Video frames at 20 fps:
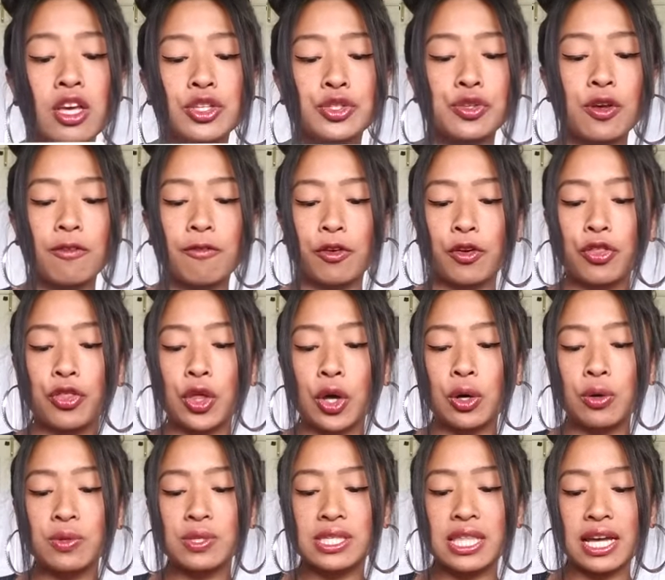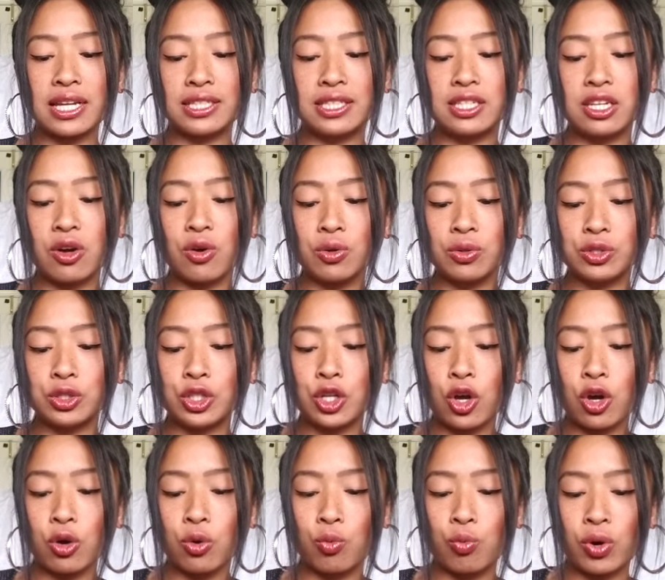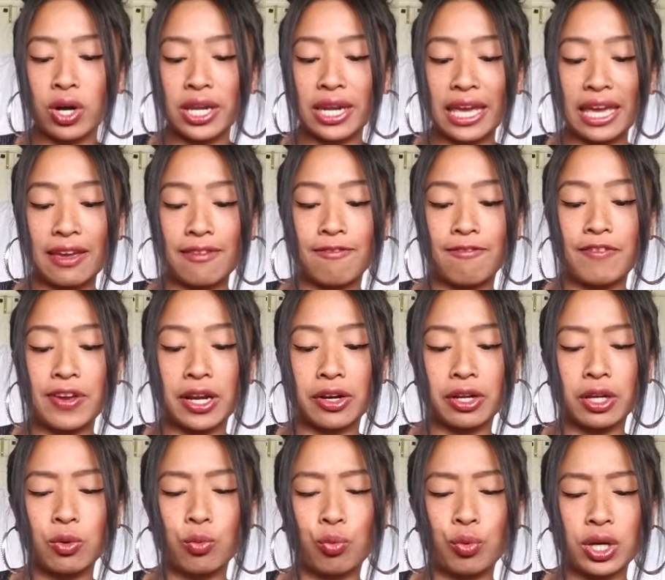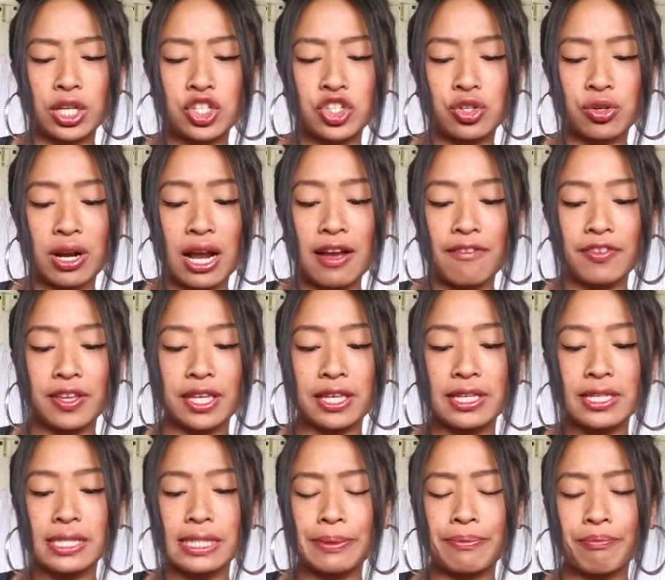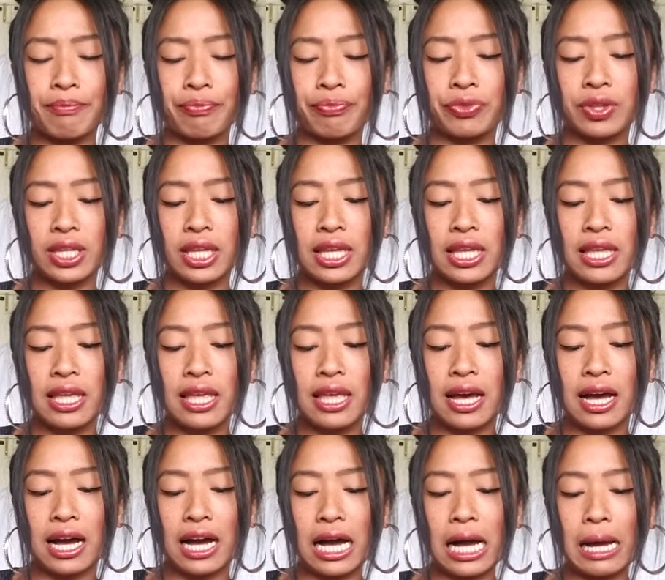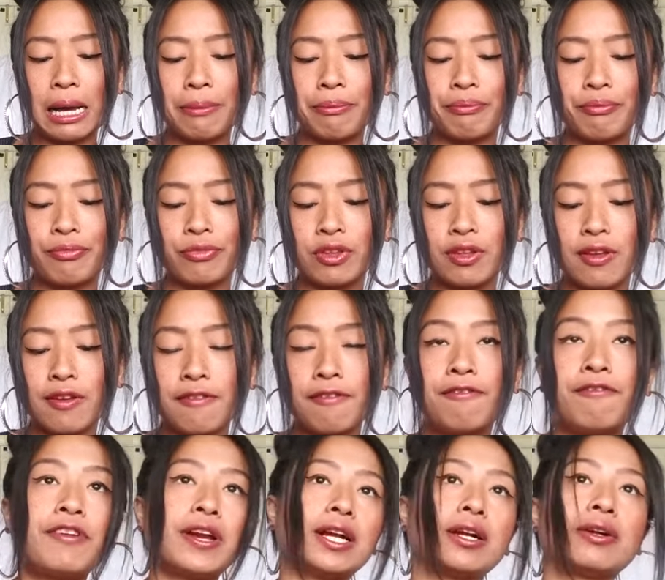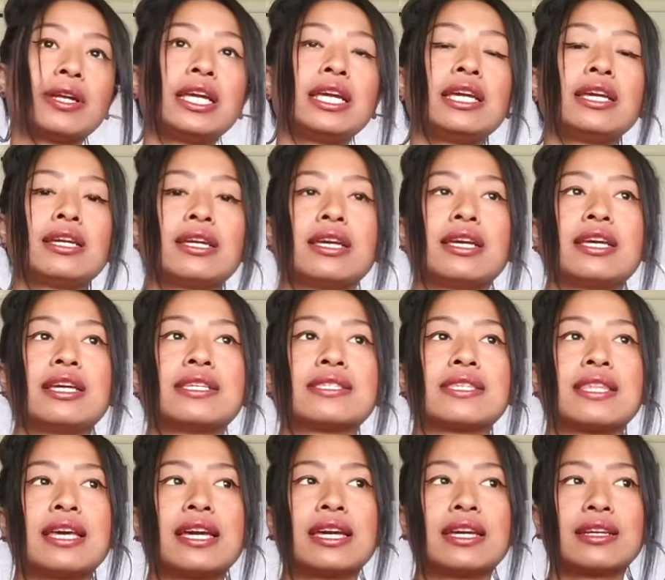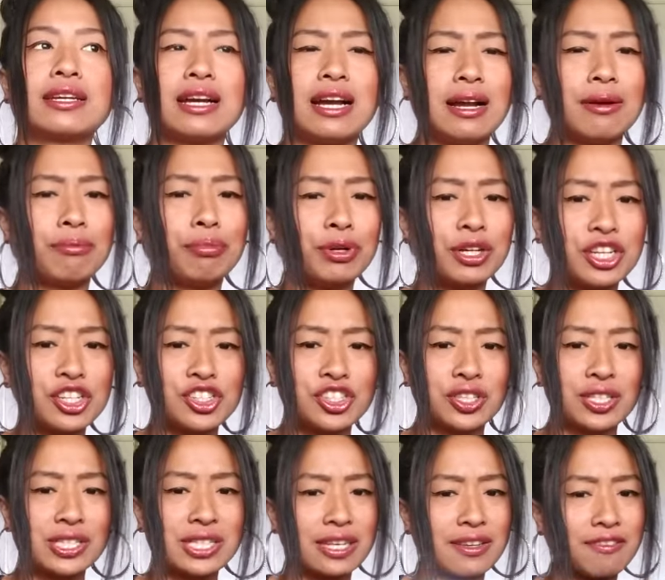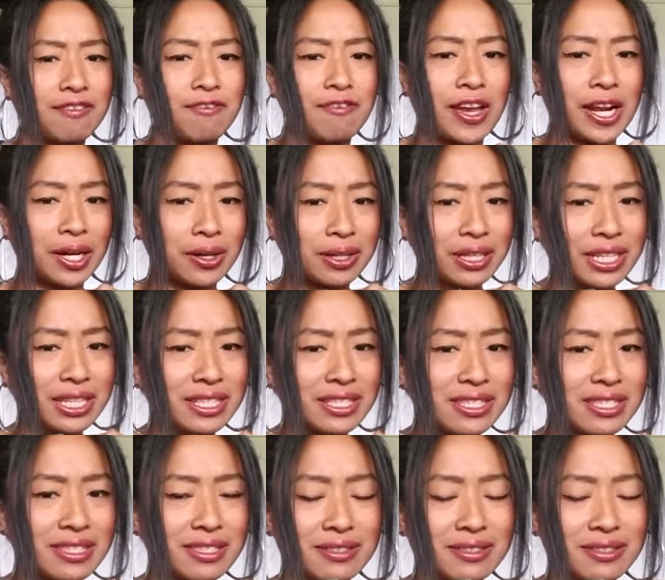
So, for those that don't know what a fairy witchcraft is, fairy is like, I'm pretty sure it's like fairies.